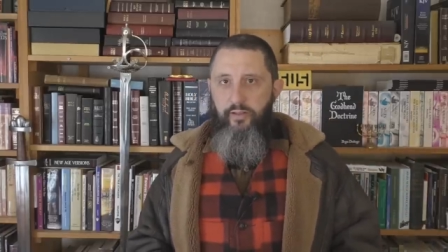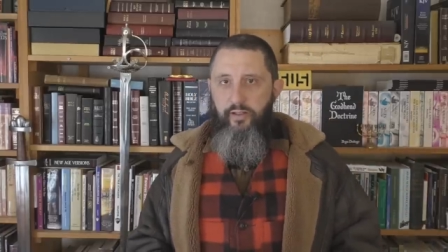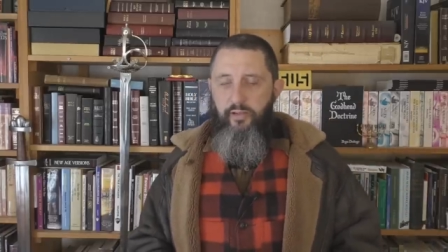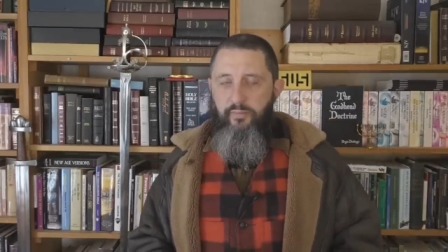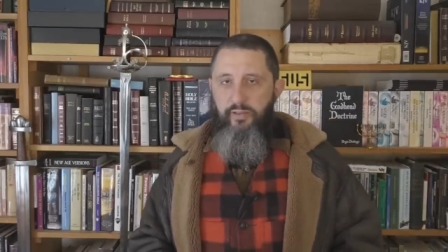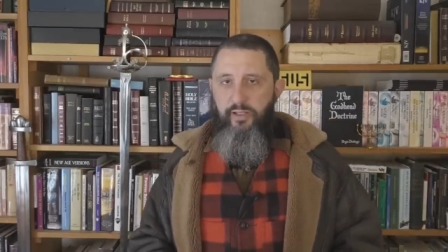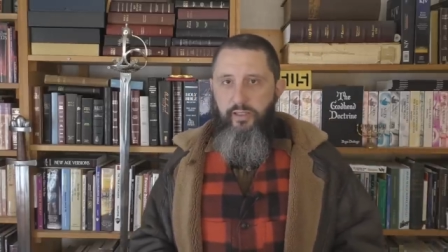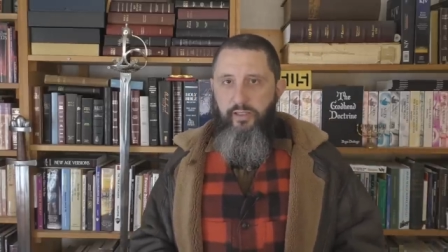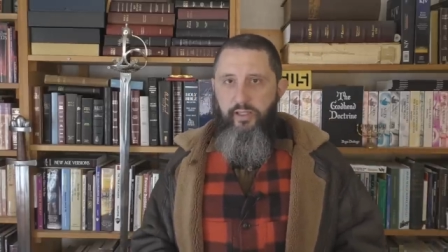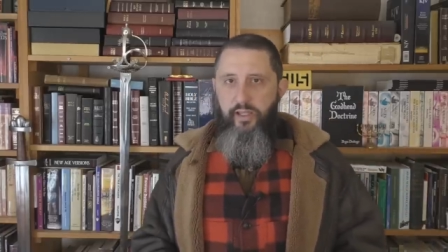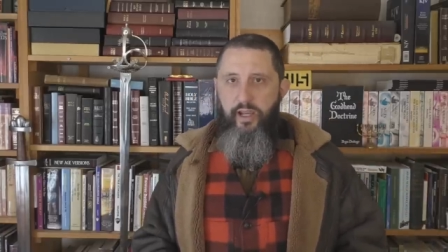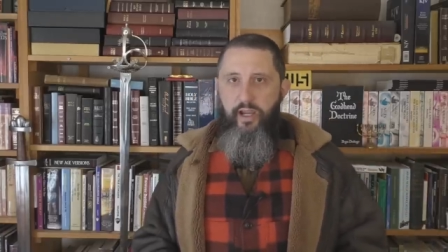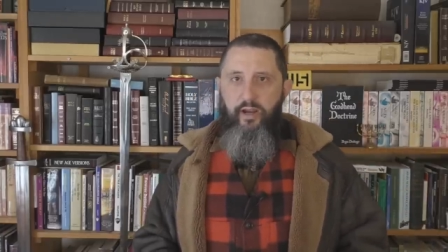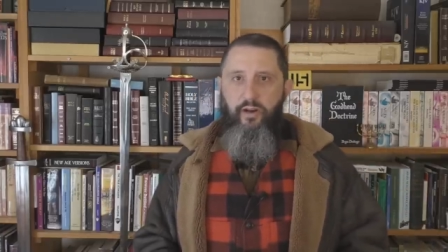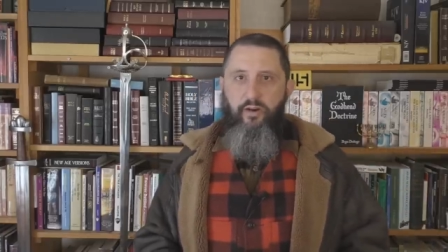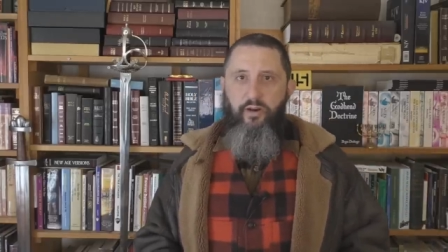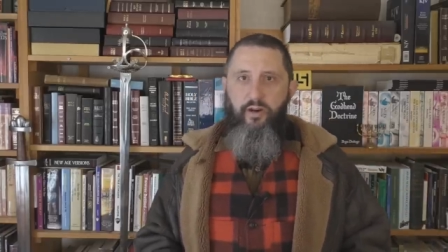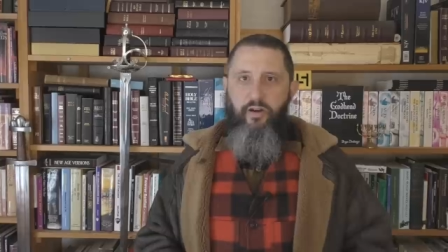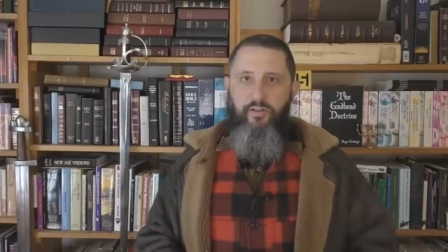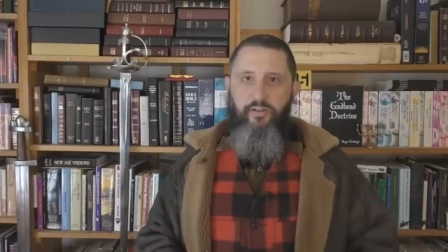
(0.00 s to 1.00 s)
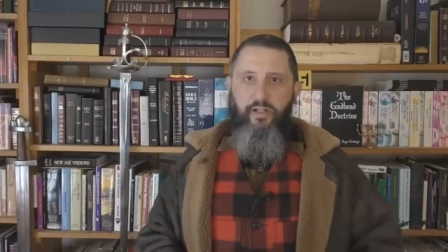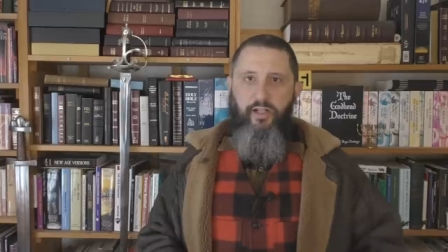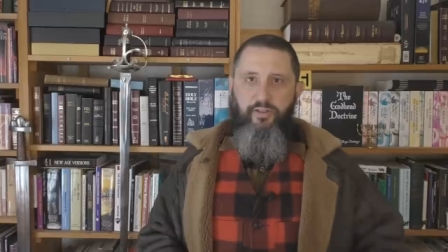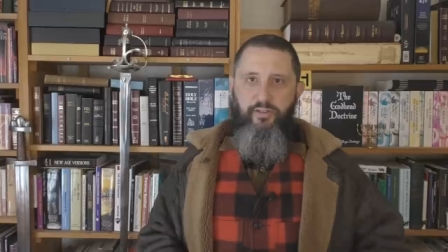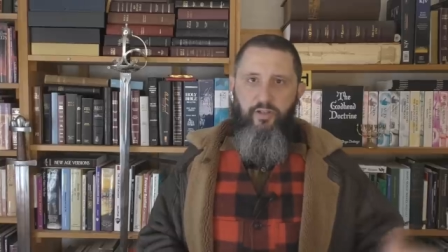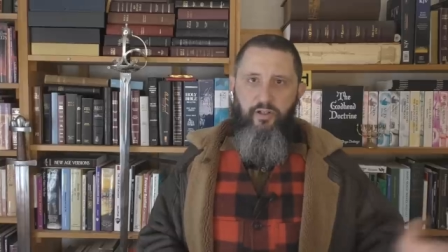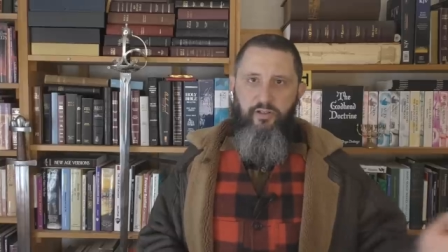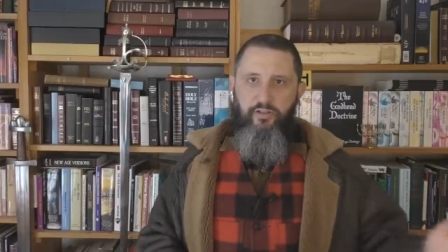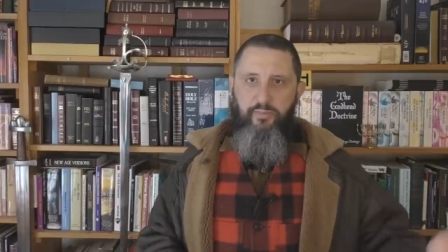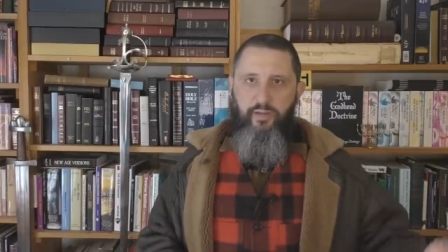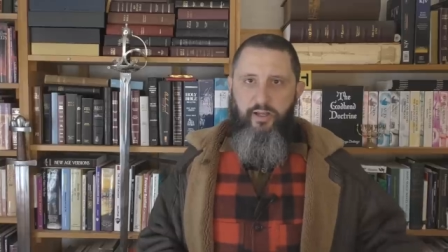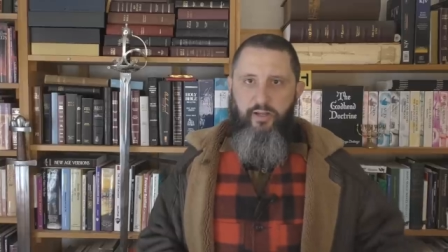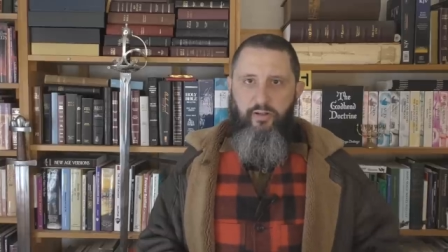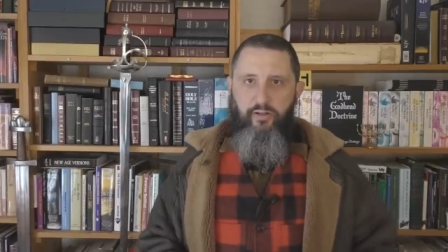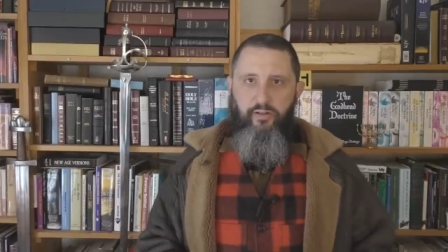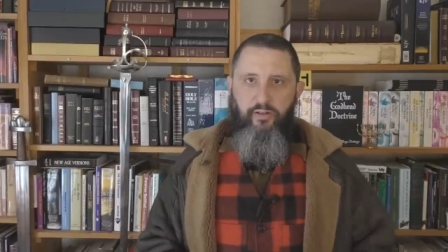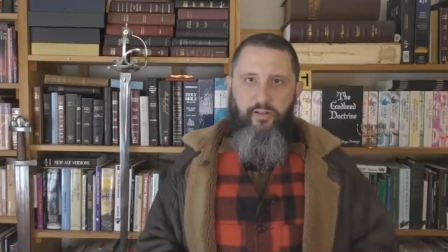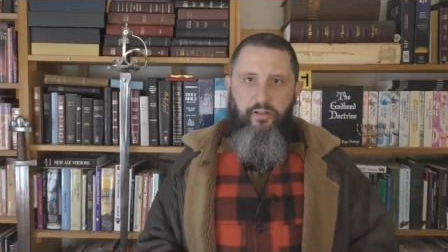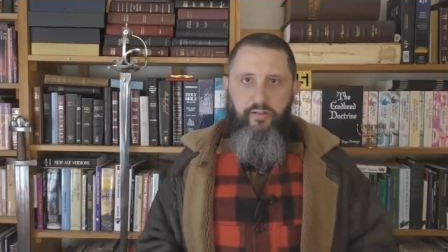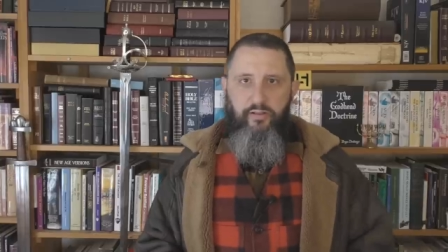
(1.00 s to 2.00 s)
Amelia Earhart that I talked about
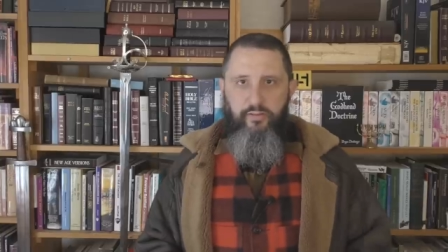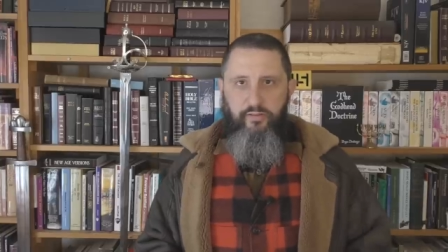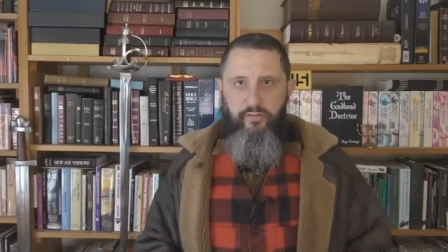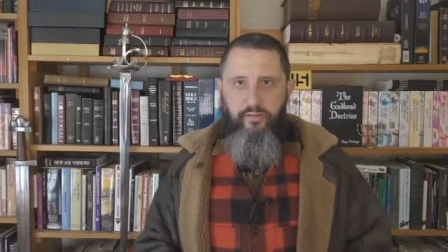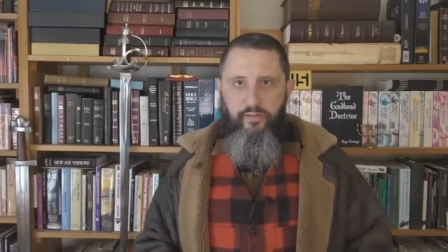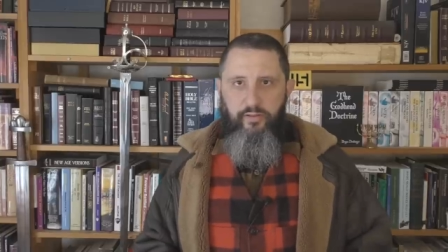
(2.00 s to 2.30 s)
earlier.